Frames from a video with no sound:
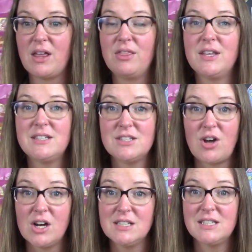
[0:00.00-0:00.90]
This is
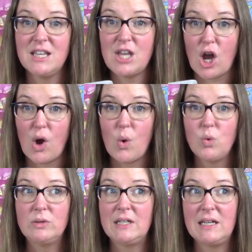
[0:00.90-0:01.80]
honestly the
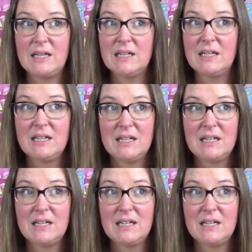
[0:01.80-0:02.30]
only